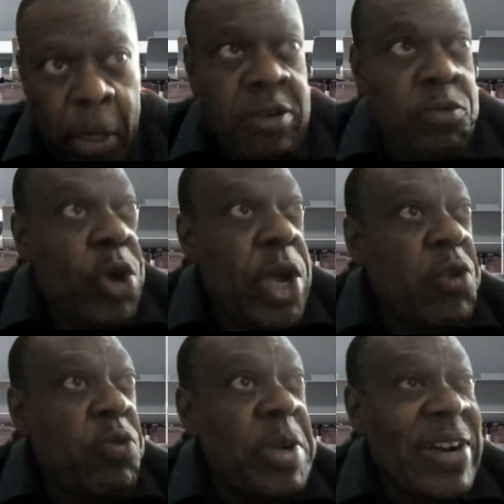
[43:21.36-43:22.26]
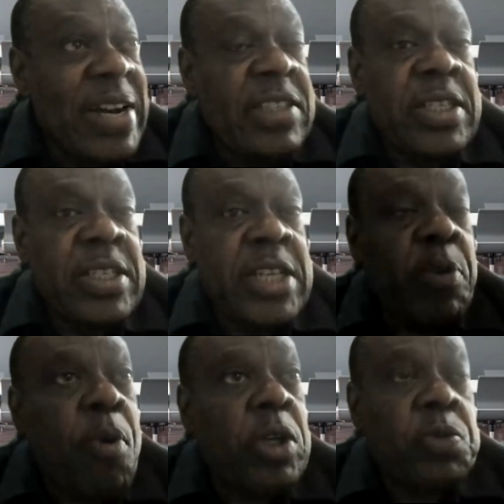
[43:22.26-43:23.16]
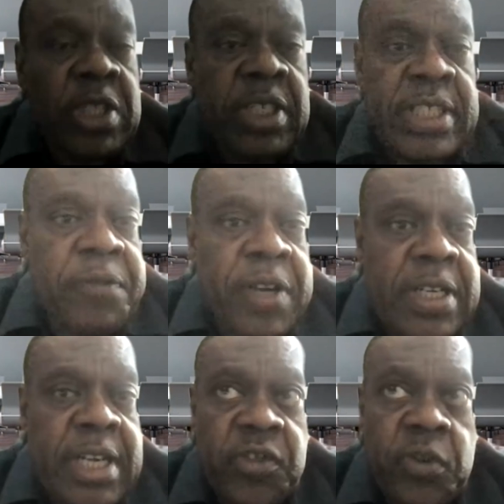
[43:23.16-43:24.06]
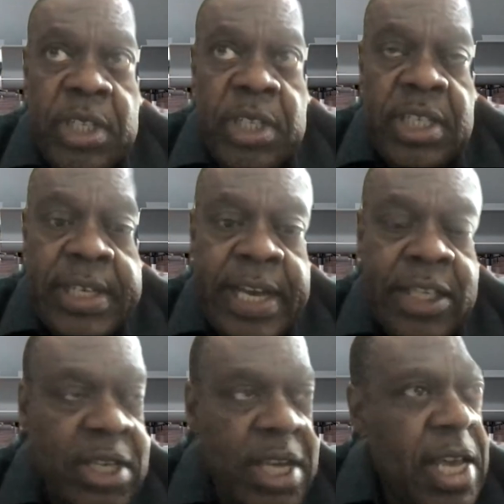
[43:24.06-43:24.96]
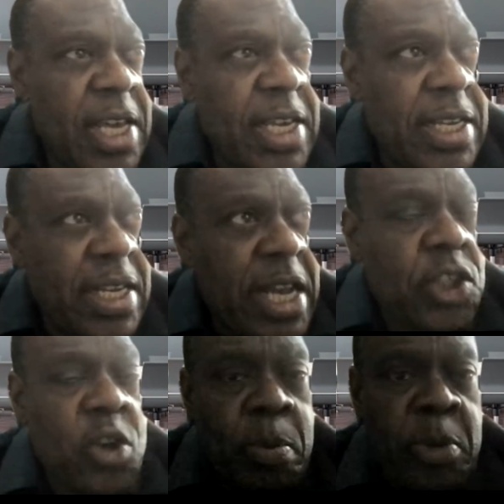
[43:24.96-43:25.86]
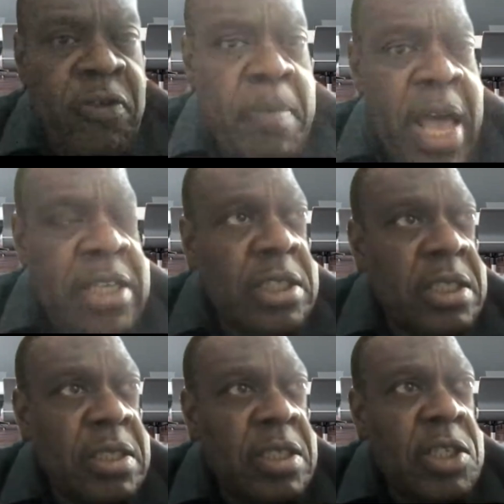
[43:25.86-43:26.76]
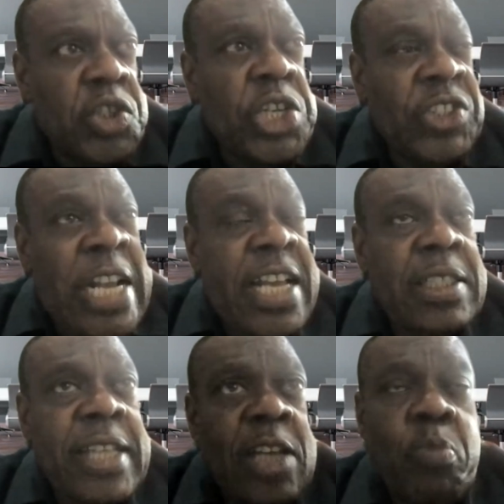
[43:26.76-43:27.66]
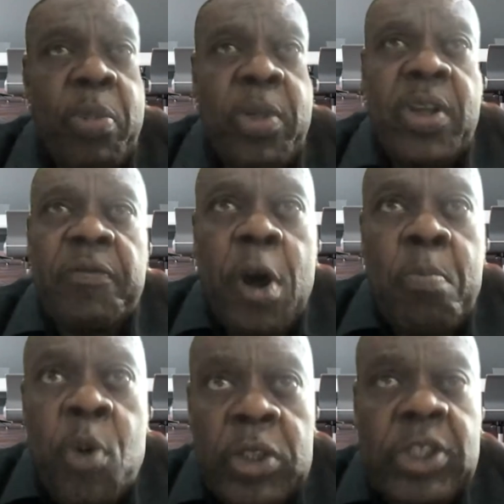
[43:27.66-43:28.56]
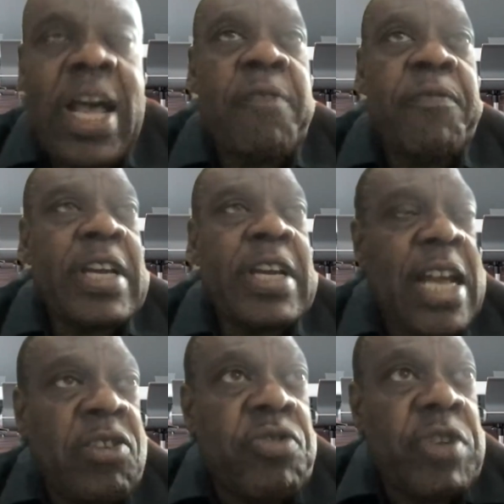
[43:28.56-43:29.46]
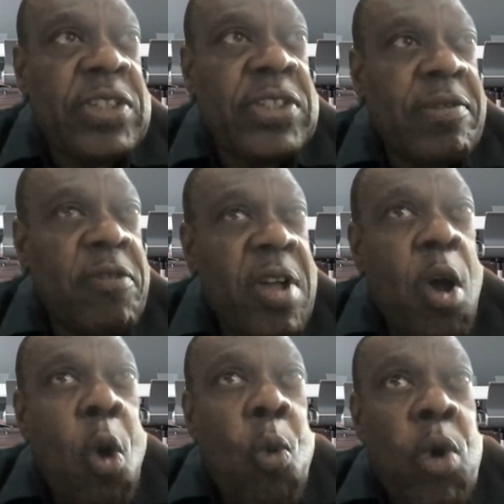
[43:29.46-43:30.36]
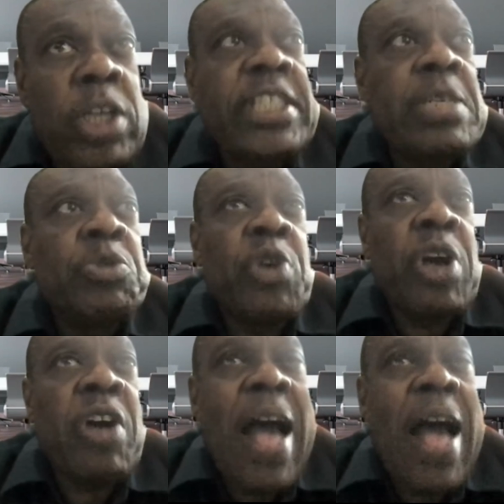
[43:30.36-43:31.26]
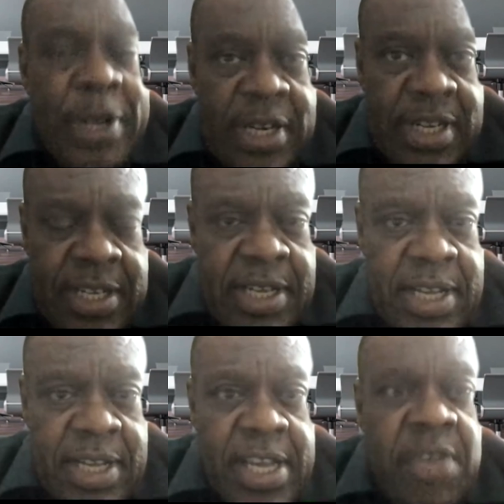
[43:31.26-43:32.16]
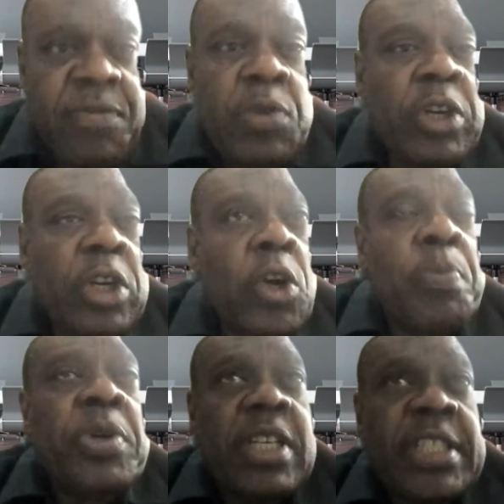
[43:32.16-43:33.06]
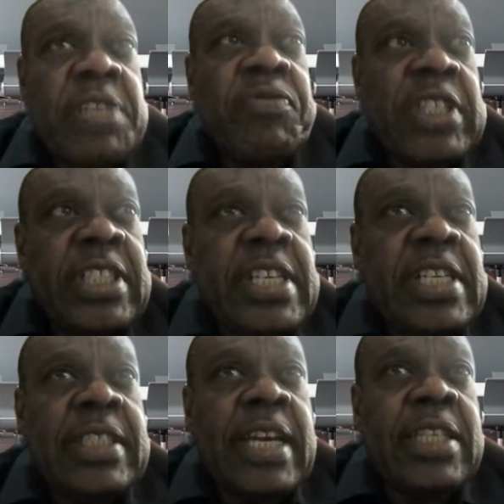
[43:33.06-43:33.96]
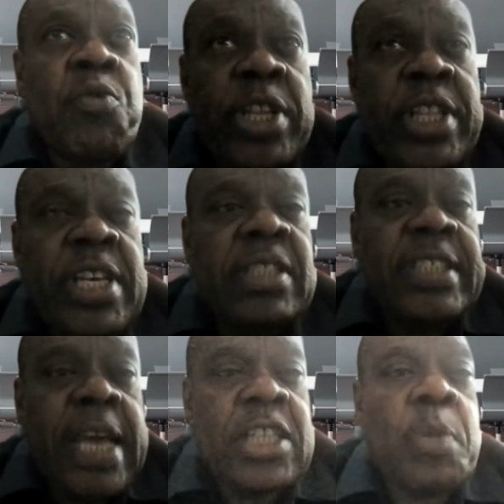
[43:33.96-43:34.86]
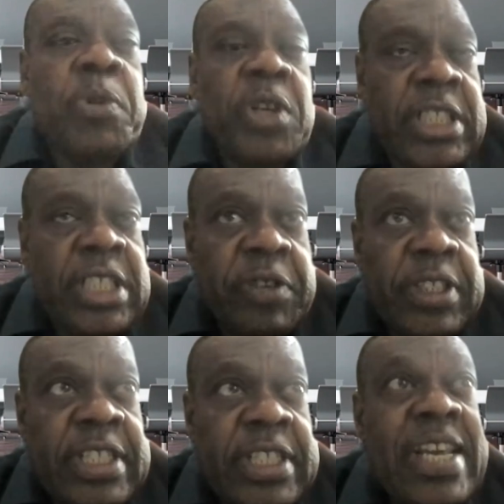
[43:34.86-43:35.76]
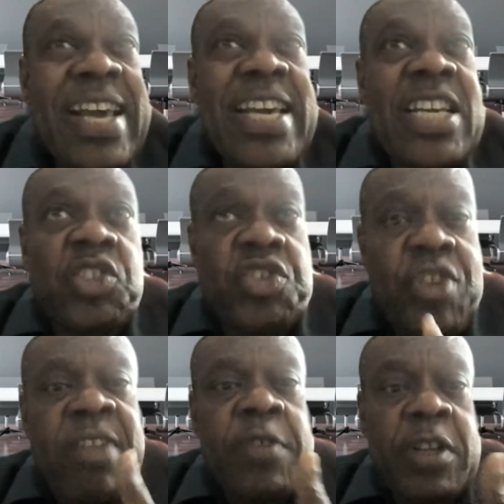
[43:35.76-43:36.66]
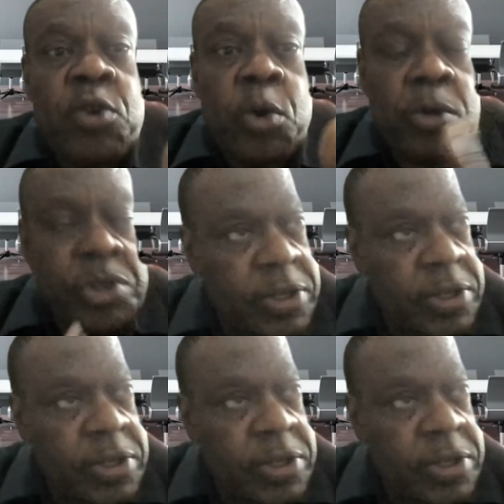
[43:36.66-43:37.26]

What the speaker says: and we'll be releasing the report, which is the African Transformation Index, in the next couple of months, so suggests that for most African countries, what seems to have happened, even with low productivity, is that within sector productivity is driving growth.